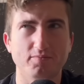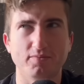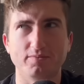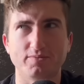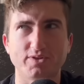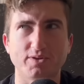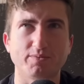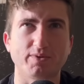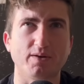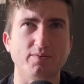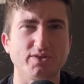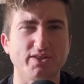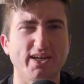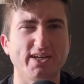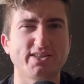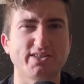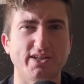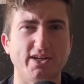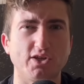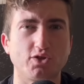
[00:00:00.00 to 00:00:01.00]
sometimes less
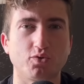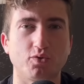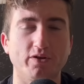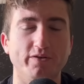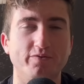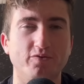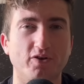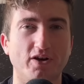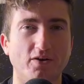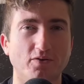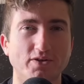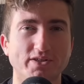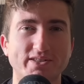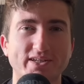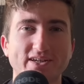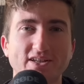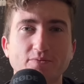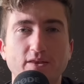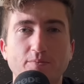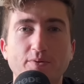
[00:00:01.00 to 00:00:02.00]
than a 24-hour stay,
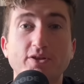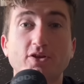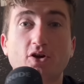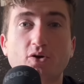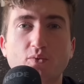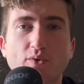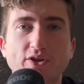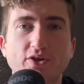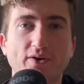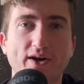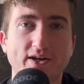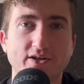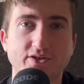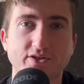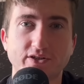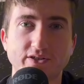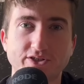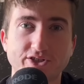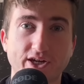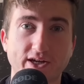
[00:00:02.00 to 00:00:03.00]
depending on when you
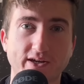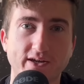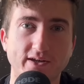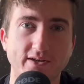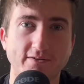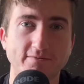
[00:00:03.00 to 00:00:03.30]
actually check in.